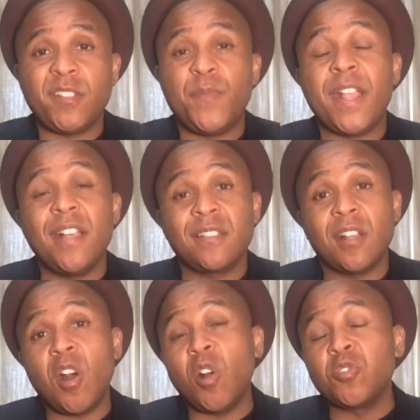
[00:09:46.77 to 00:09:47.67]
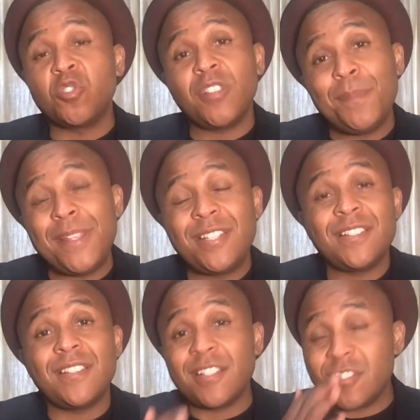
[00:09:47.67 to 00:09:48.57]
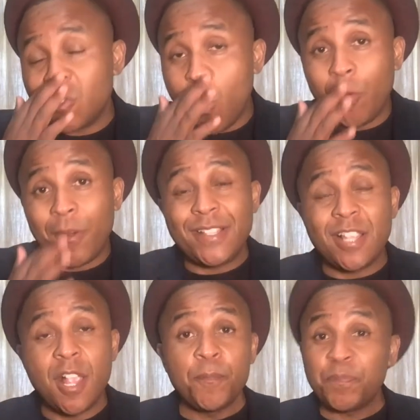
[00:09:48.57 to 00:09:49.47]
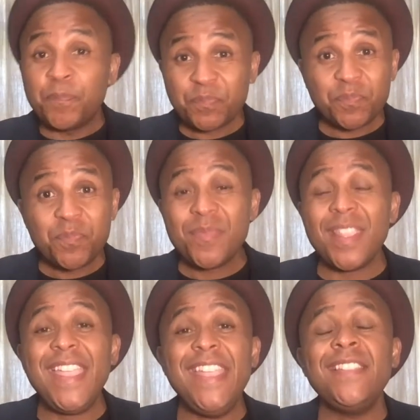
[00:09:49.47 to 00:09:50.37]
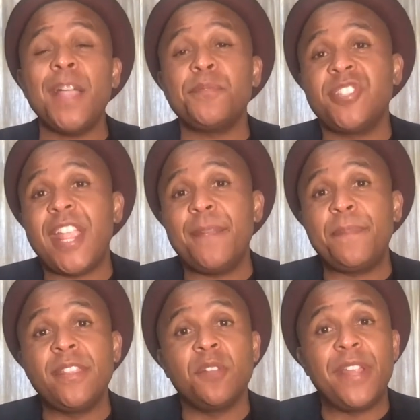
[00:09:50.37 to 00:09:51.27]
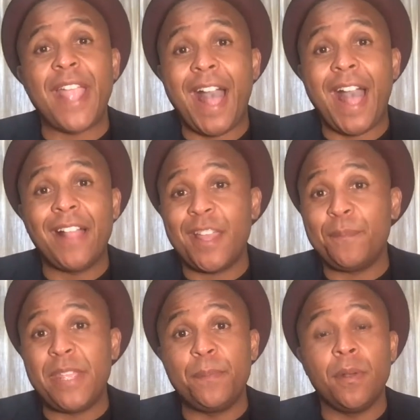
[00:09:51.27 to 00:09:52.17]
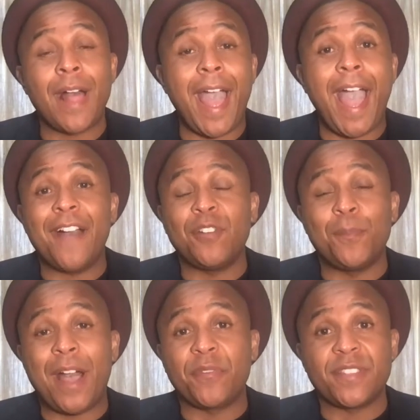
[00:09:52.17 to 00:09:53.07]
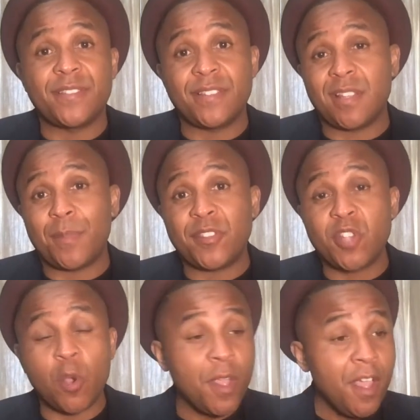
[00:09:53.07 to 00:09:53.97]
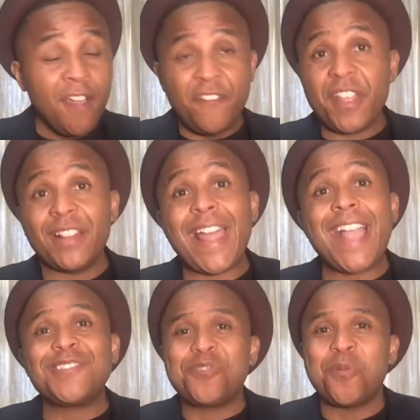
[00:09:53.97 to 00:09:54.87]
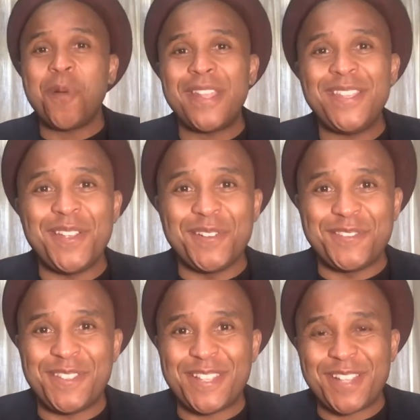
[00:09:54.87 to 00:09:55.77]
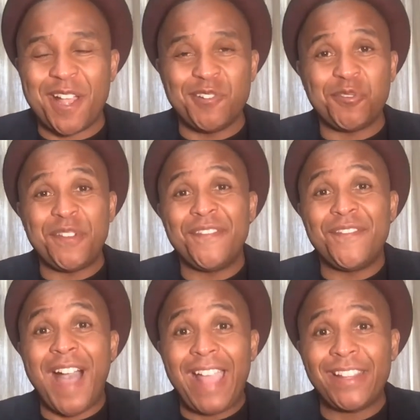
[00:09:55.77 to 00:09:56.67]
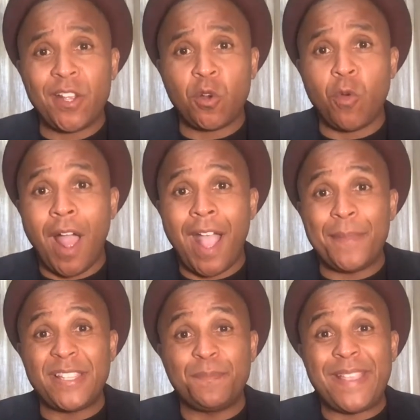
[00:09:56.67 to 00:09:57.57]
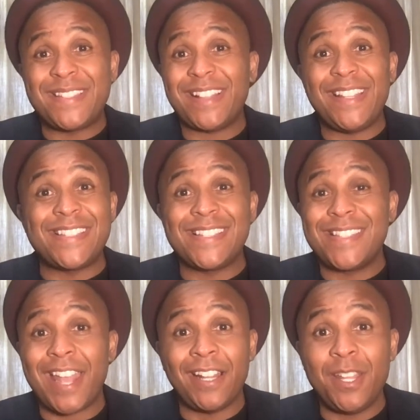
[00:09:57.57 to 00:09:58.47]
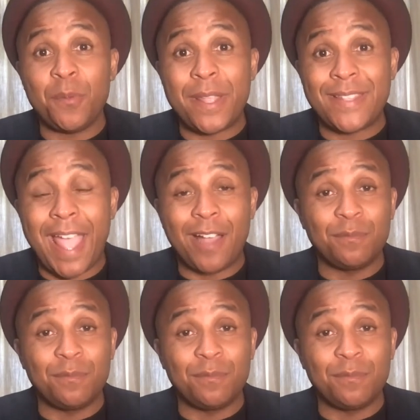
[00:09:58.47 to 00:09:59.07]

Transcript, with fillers: is because the cultural images and the stories end up shaping the reality that people have about the system. And so, for the last 20 years in this country, violent crime has basically steadily went down